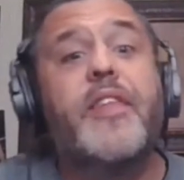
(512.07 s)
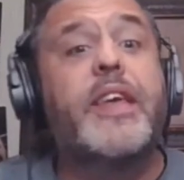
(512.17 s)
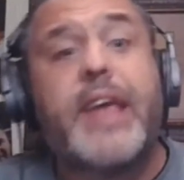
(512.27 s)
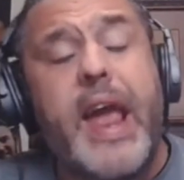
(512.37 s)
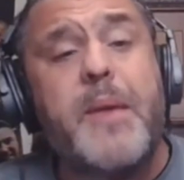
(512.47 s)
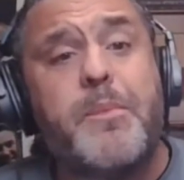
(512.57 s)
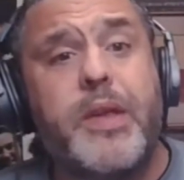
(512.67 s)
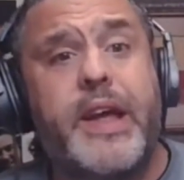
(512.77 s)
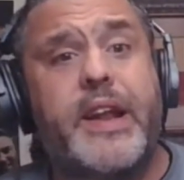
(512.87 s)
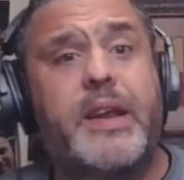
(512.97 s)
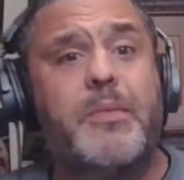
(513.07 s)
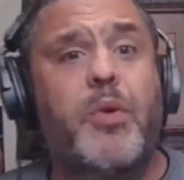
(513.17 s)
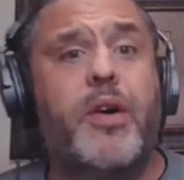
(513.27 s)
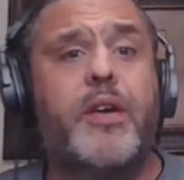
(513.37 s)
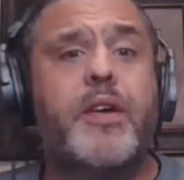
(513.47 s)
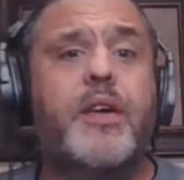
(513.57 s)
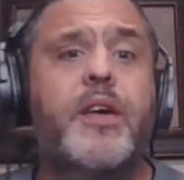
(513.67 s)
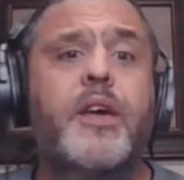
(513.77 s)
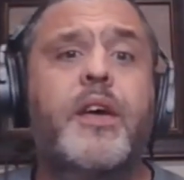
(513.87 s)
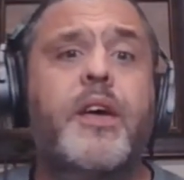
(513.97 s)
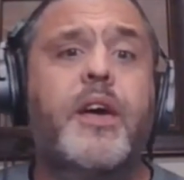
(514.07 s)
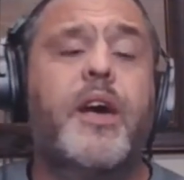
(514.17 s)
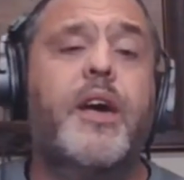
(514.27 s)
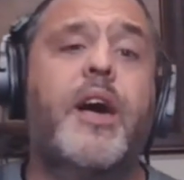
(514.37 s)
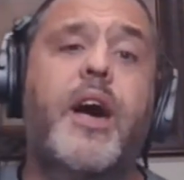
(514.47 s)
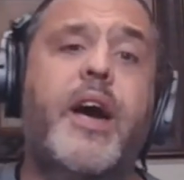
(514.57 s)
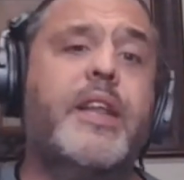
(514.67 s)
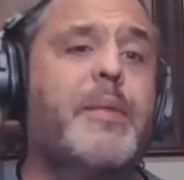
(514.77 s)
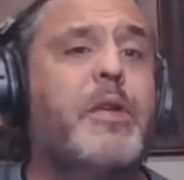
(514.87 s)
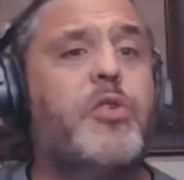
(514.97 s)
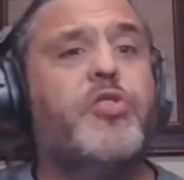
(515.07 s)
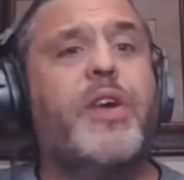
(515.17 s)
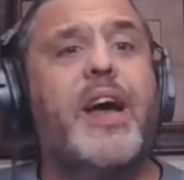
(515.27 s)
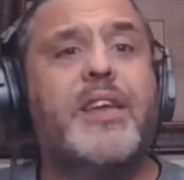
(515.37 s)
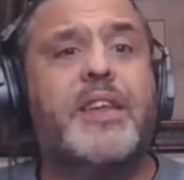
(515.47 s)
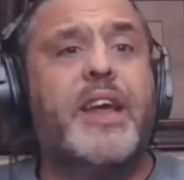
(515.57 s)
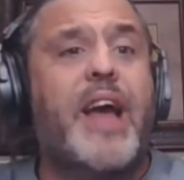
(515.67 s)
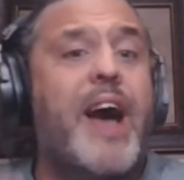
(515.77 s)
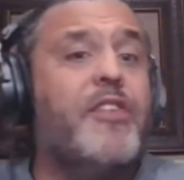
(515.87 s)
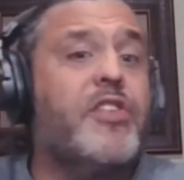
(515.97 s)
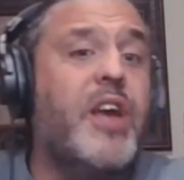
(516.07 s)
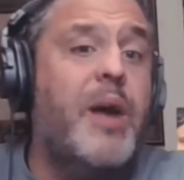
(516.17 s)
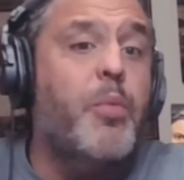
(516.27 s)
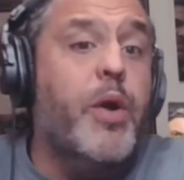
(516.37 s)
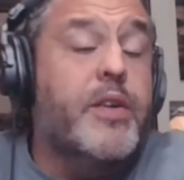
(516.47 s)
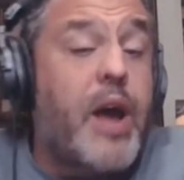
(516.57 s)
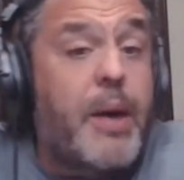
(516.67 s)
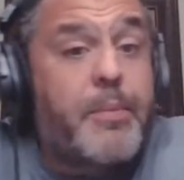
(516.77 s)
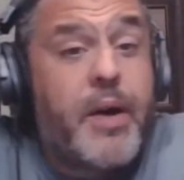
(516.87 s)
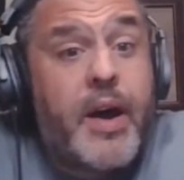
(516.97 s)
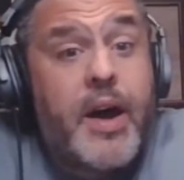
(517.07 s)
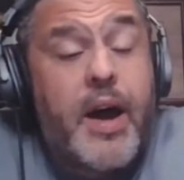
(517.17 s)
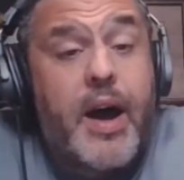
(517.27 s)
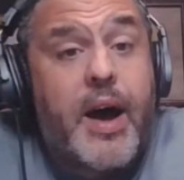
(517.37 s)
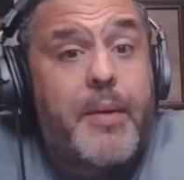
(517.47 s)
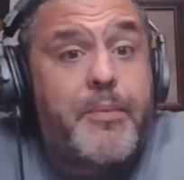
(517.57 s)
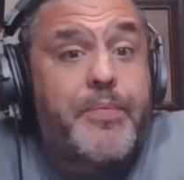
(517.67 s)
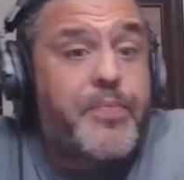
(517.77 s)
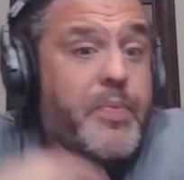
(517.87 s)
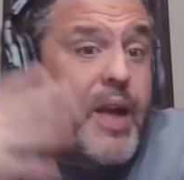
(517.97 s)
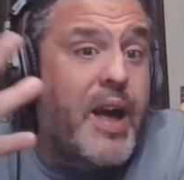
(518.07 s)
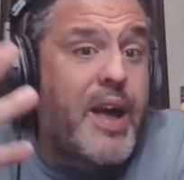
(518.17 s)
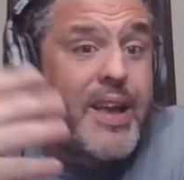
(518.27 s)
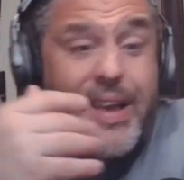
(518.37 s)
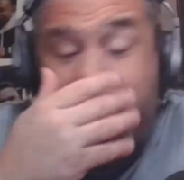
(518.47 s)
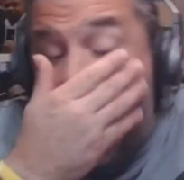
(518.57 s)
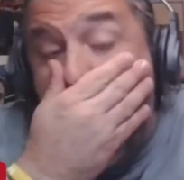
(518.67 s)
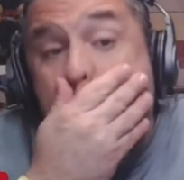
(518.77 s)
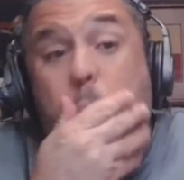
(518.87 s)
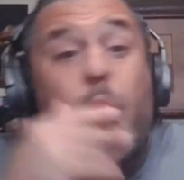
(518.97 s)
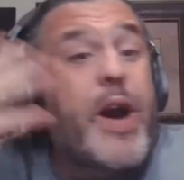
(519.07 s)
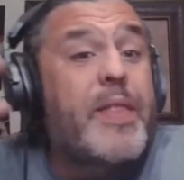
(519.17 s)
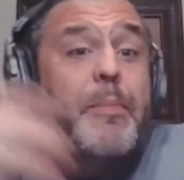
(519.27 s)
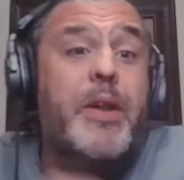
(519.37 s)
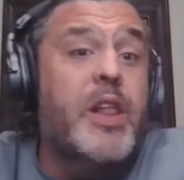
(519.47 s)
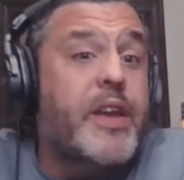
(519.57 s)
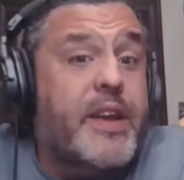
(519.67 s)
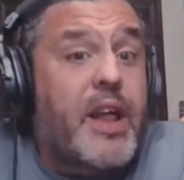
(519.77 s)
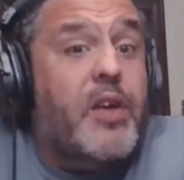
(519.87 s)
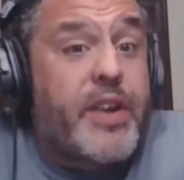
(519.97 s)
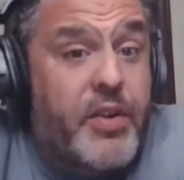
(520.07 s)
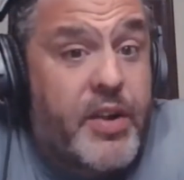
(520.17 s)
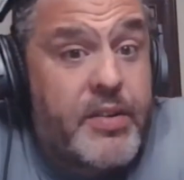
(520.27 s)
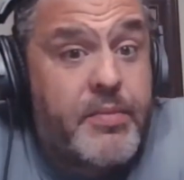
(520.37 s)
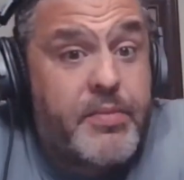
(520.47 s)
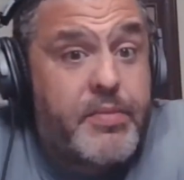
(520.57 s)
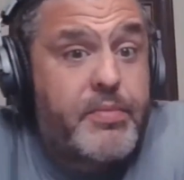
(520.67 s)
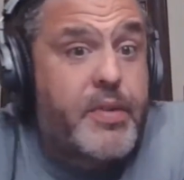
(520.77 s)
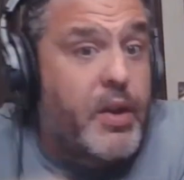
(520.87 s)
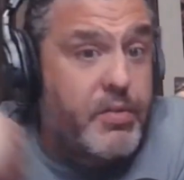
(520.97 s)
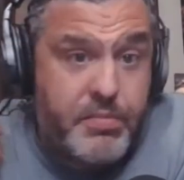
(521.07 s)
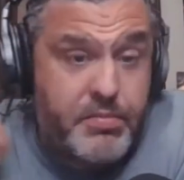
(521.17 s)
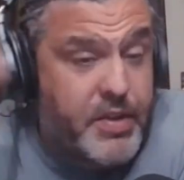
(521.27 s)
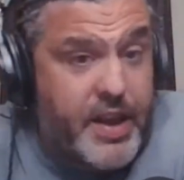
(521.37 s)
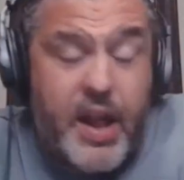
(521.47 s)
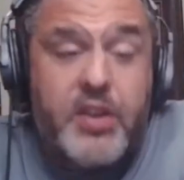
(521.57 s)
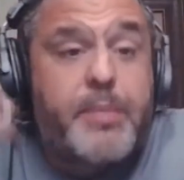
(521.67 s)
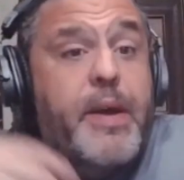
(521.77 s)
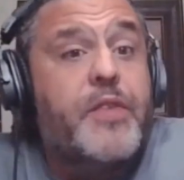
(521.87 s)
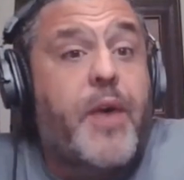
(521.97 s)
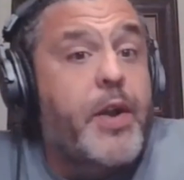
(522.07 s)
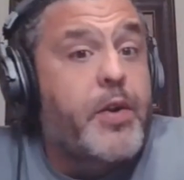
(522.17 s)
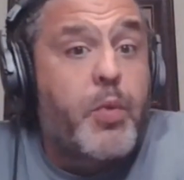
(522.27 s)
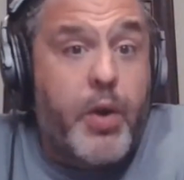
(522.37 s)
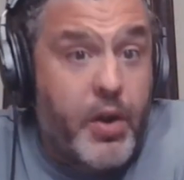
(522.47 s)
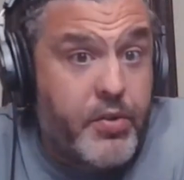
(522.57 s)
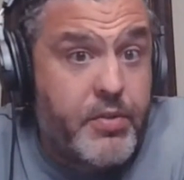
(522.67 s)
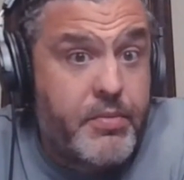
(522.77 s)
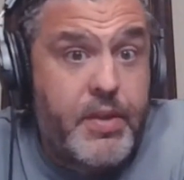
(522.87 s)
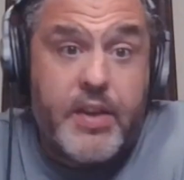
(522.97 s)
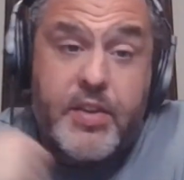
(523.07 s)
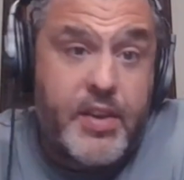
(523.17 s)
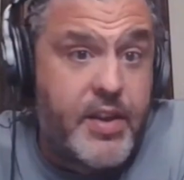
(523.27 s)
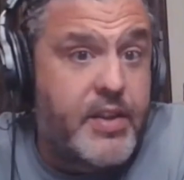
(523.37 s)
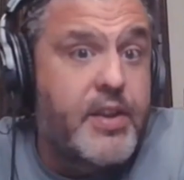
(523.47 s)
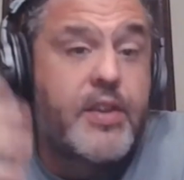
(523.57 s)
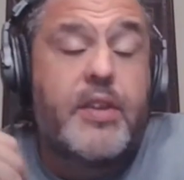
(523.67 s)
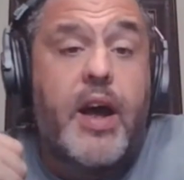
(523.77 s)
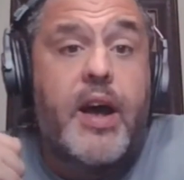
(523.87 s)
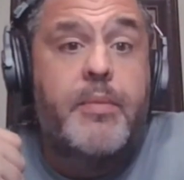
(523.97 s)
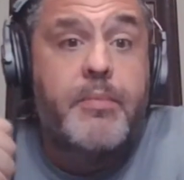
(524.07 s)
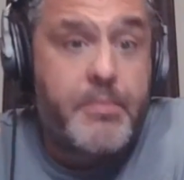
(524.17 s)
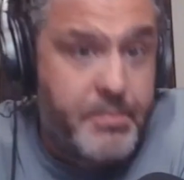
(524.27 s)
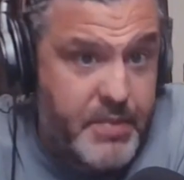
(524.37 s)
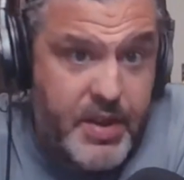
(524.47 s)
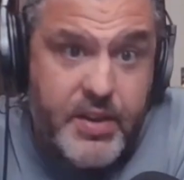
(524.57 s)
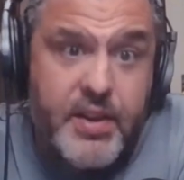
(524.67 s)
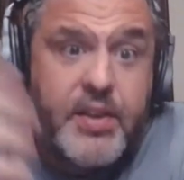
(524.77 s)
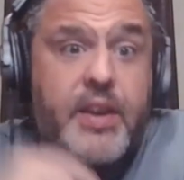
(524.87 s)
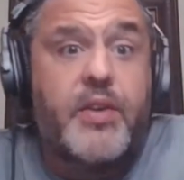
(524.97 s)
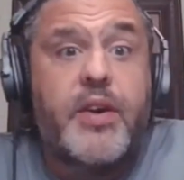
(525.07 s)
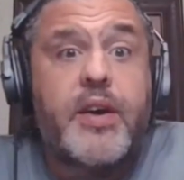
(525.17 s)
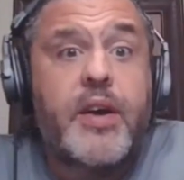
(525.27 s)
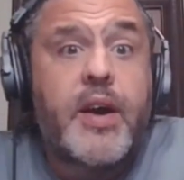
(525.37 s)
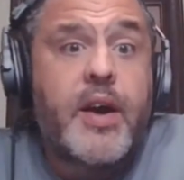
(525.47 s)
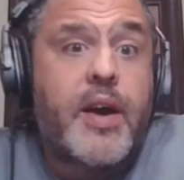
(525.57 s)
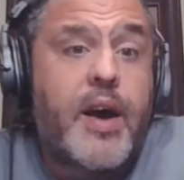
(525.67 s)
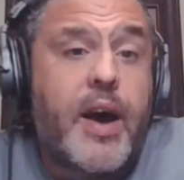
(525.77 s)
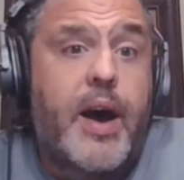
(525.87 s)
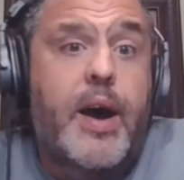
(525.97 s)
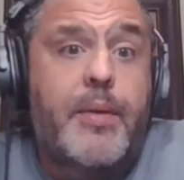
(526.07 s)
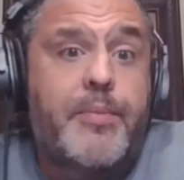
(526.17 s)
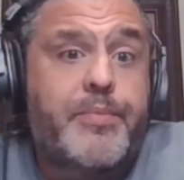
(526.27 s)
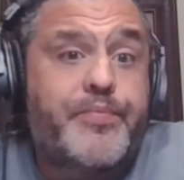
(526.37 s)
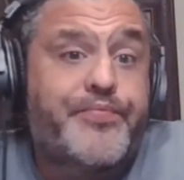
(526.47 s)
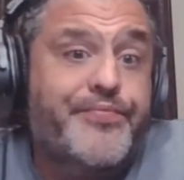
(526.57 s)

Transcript: not the game plan anymore. All right, let me know what you guys think. Obviously, I'm worked up. Um, we're in the middle of the Canelo era. You know, Canelo's the best fighter in the world. It's it's his time. It's his era. Um,